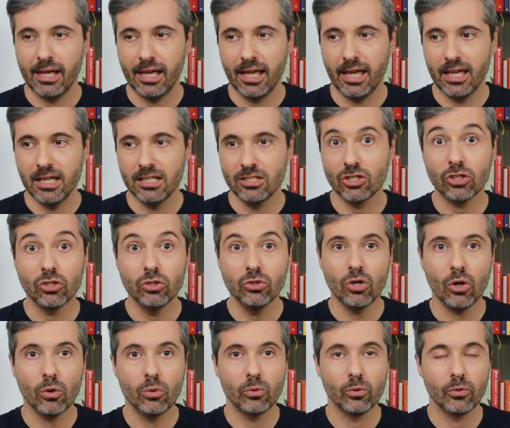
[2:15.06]
And you
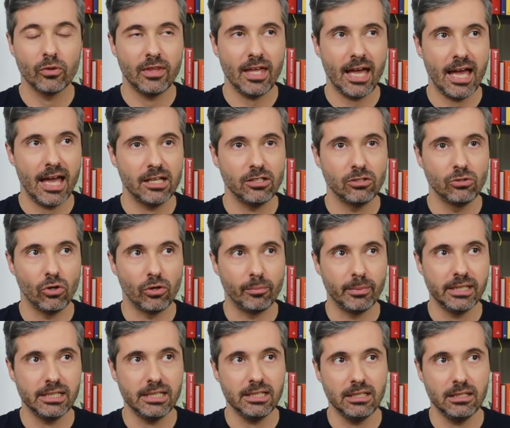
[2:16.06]
know that
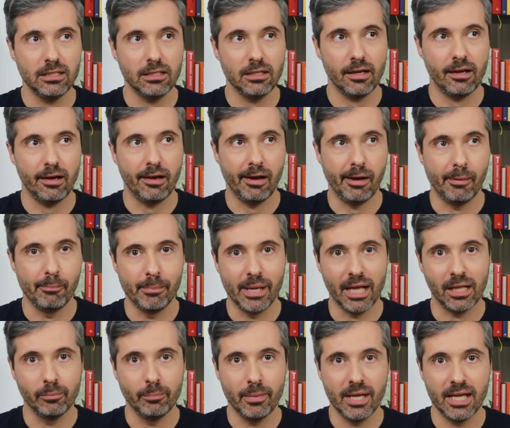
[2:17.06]
normally
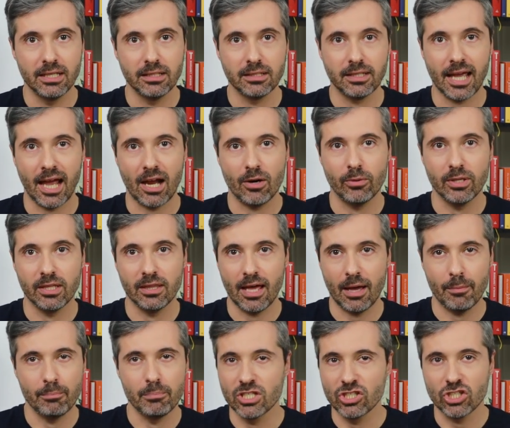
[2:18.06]
mailmen carry
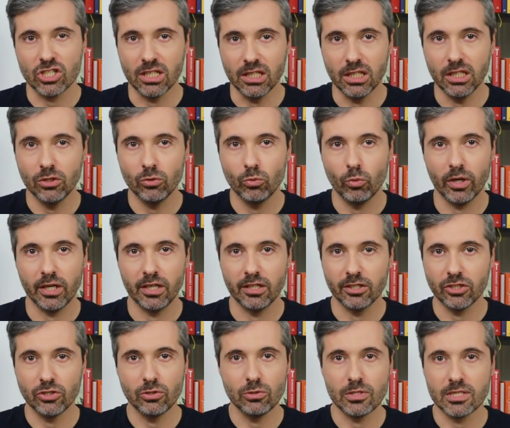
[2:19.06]
that machine where
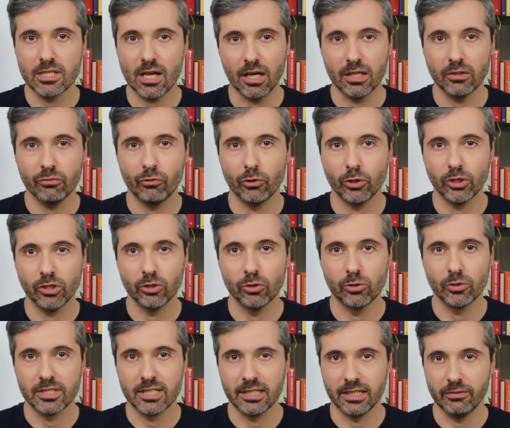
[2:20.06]
you sign for
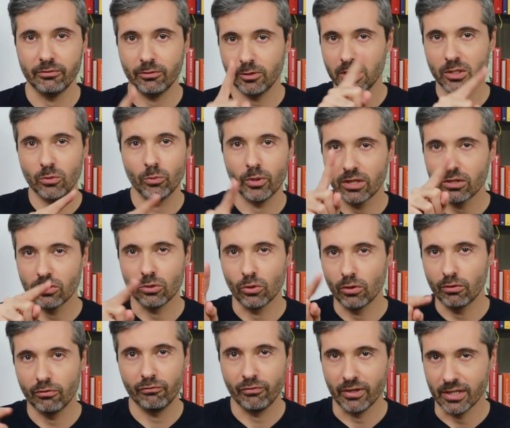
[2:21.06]
your delivery with
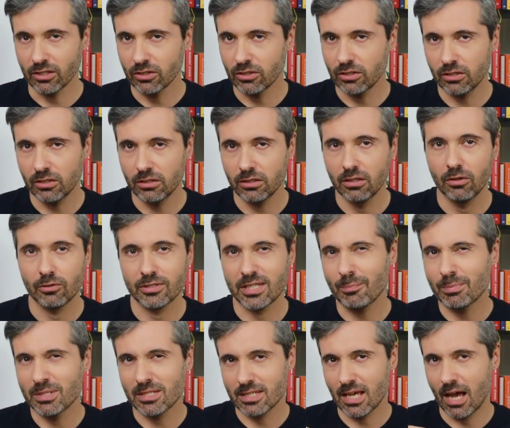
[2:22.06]
your finger?
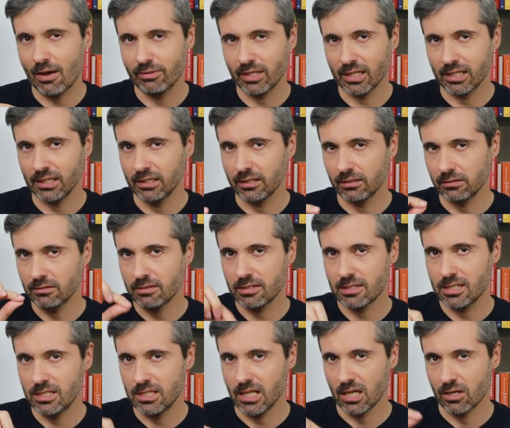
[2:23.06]
Sometimes they have like a little
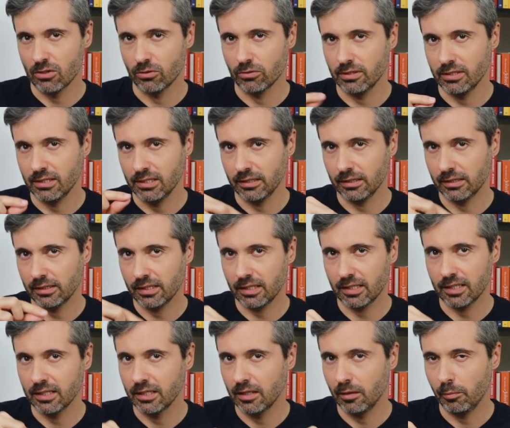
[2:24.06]
stick or a
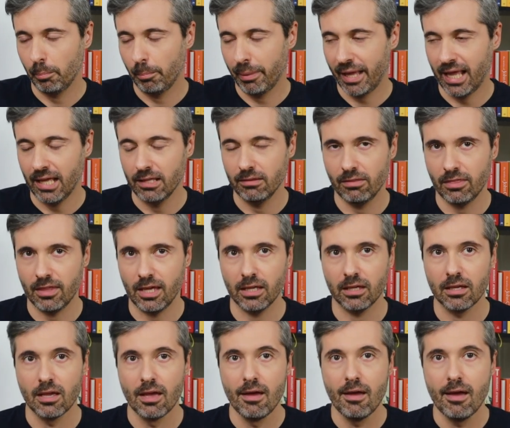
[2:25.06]
little pen
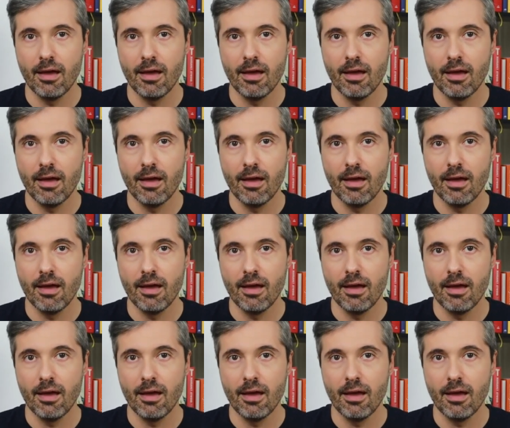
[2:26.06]
thing.